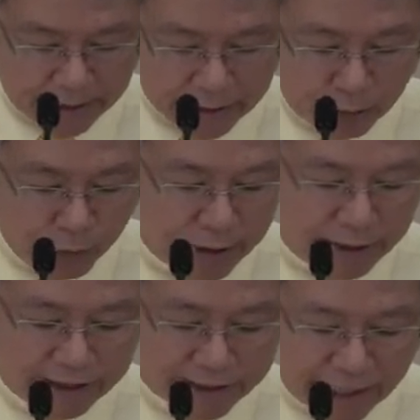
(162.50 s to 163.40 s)
the
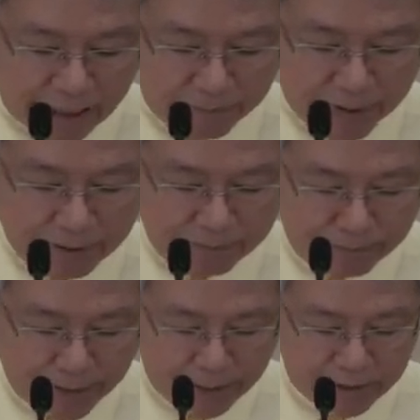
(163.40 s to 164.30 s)
word disciple
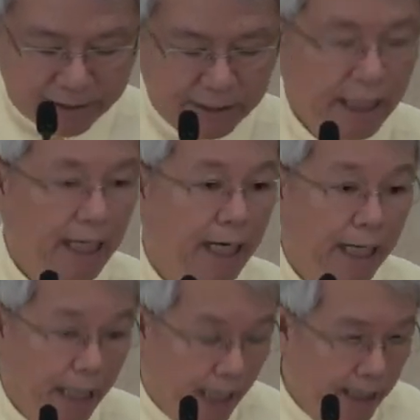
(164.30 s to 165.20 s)
means
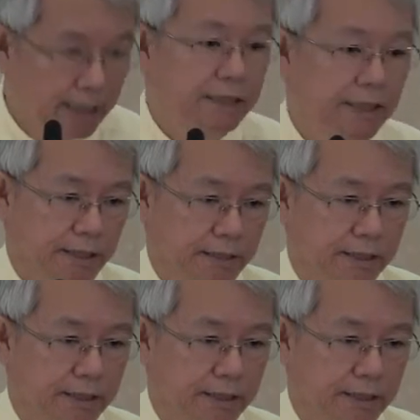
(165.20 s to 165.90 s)
a learner,